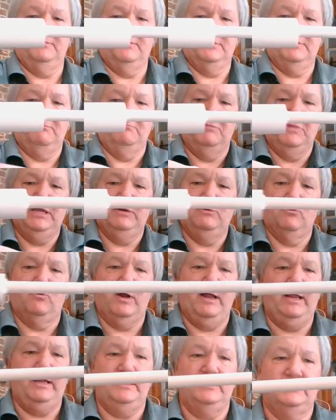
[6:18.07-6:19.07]

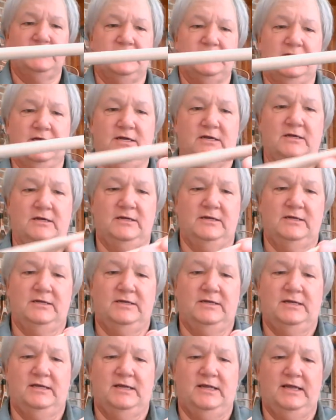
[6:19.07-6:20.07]
mid-range there.
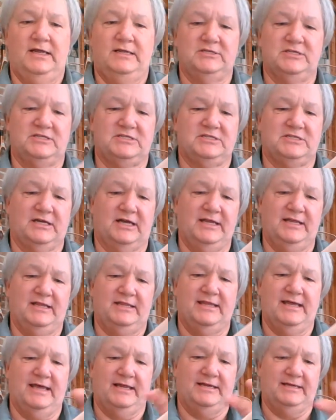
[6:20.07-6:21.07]
And just tighten
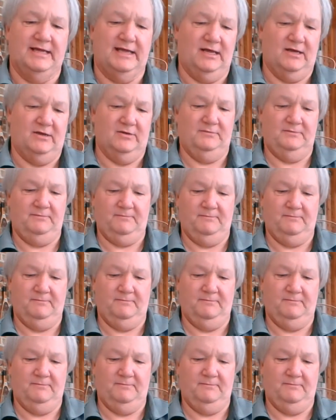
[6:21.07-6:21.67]
that down.